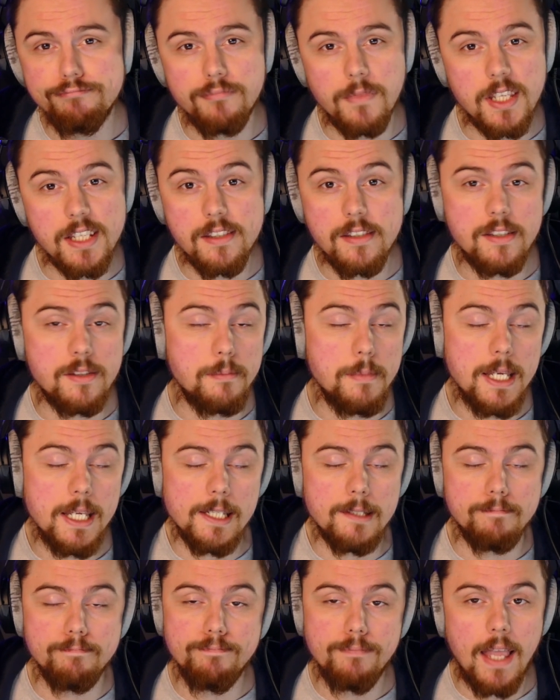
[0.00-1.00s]
This is
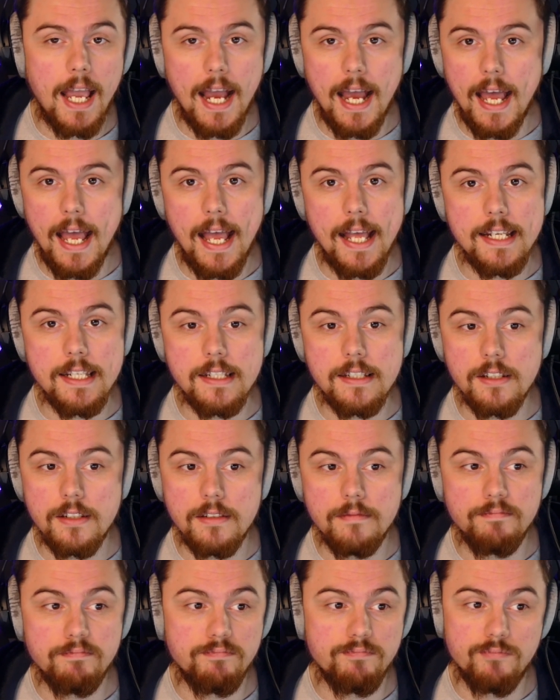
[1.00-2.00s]
me. And
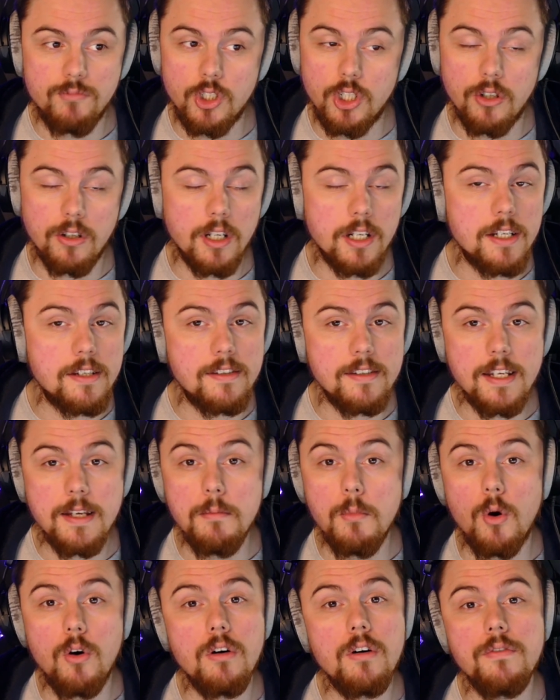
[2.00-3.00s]
you're going to see
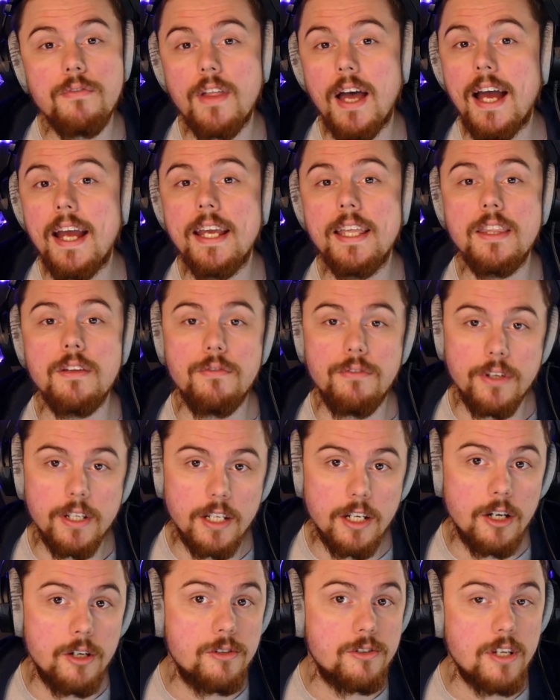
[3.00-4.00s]
more of that in the
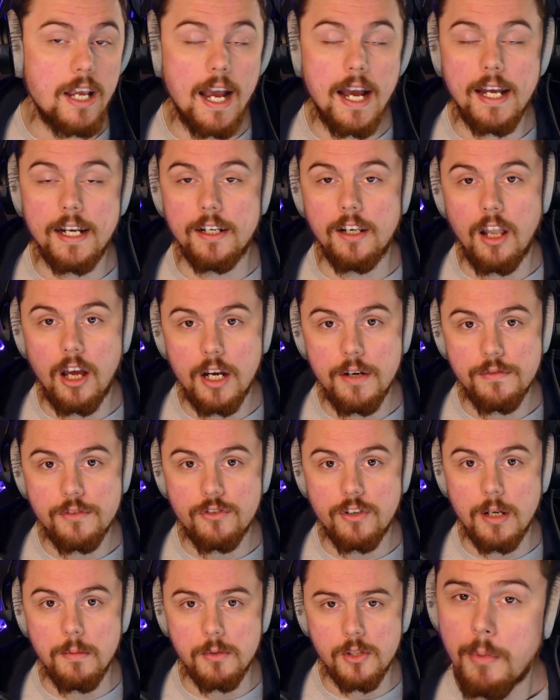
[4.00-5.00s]
videos and live
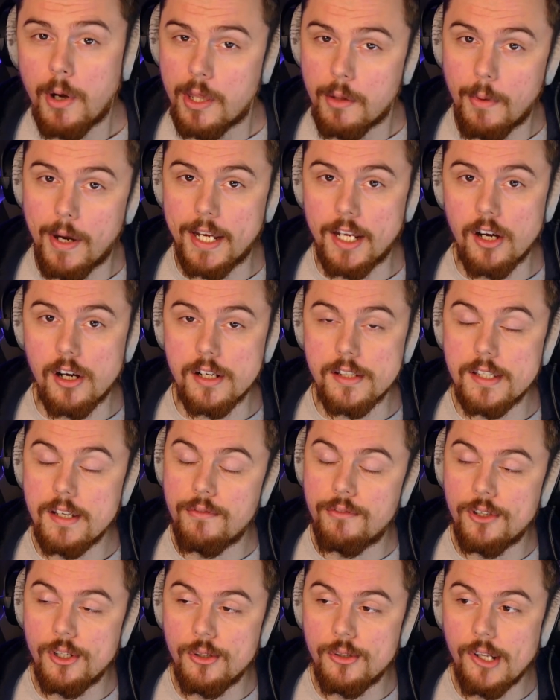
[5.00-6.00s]
streams. By the way, guys,
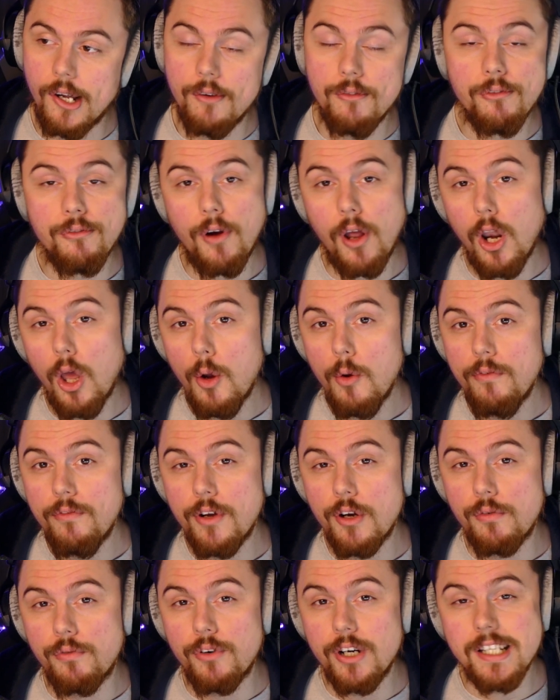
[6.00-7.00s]
if you don't follow,
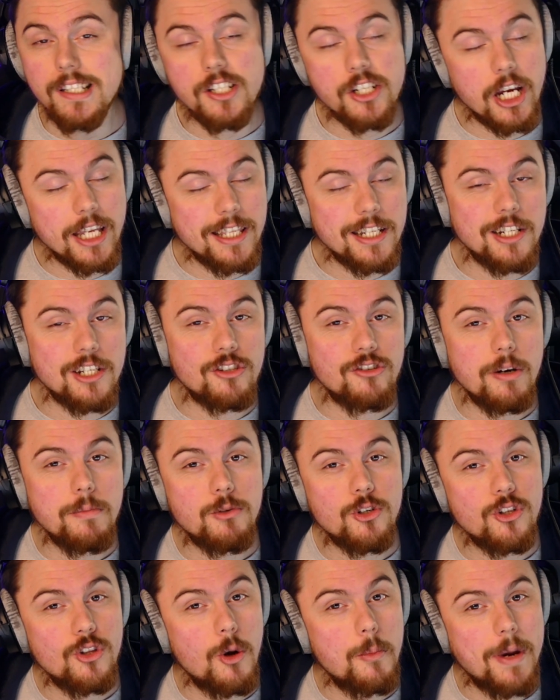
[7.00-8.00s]
feel free to check the
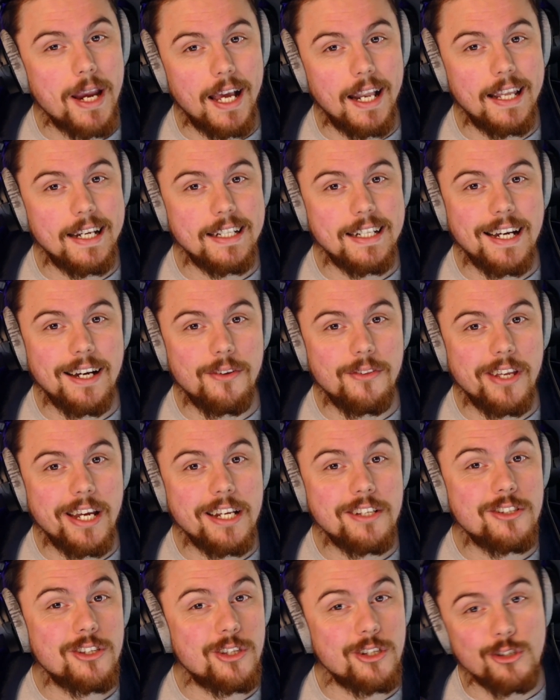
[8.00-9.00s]
description. There'll be a link down
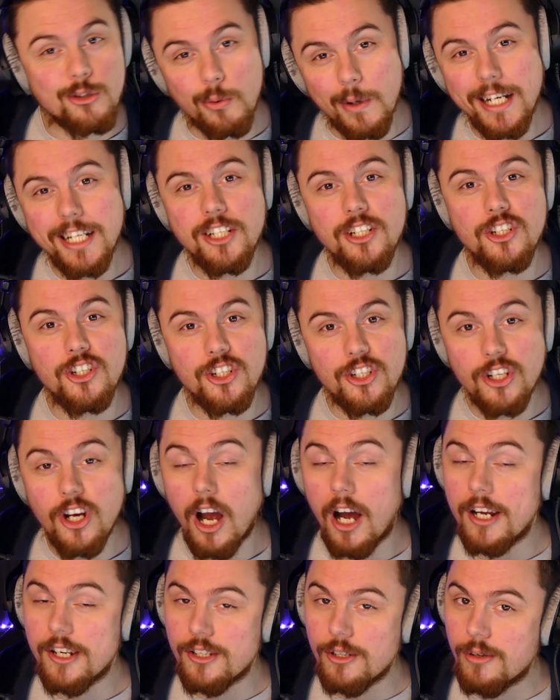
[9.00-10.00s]
there to the Twitch.
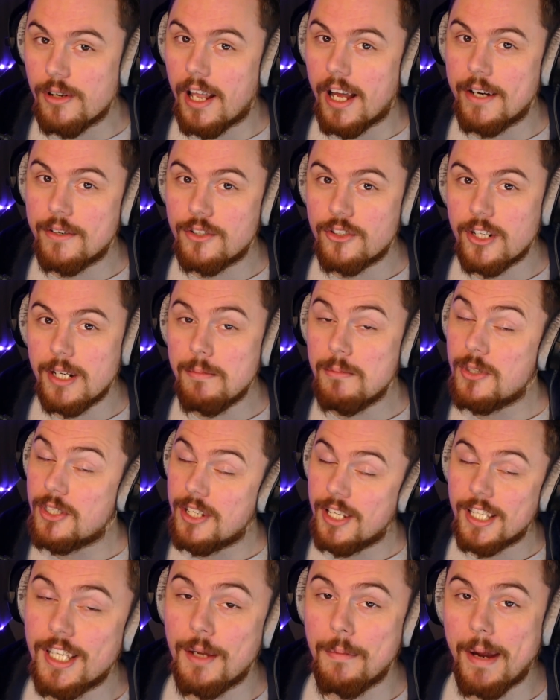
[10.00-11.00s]
I do live streams.
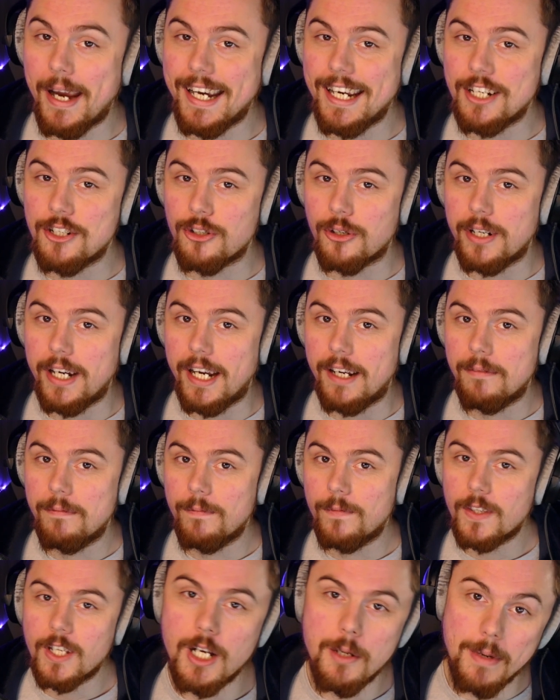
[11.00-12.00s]
You may enjoy it.
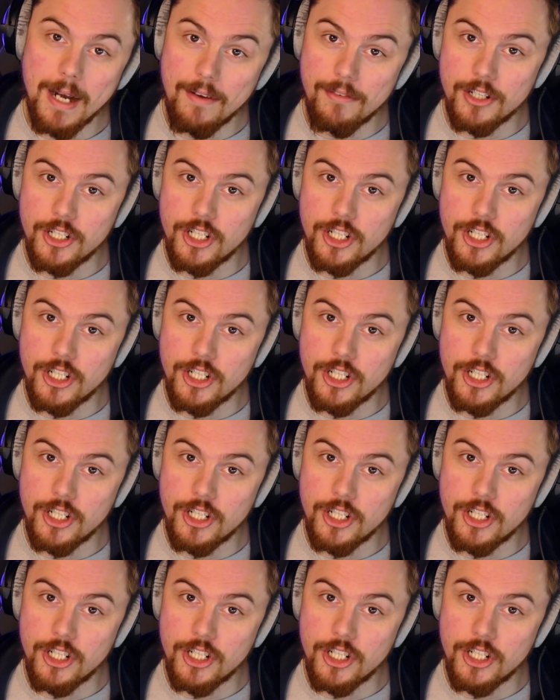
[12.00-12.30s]
Come and have a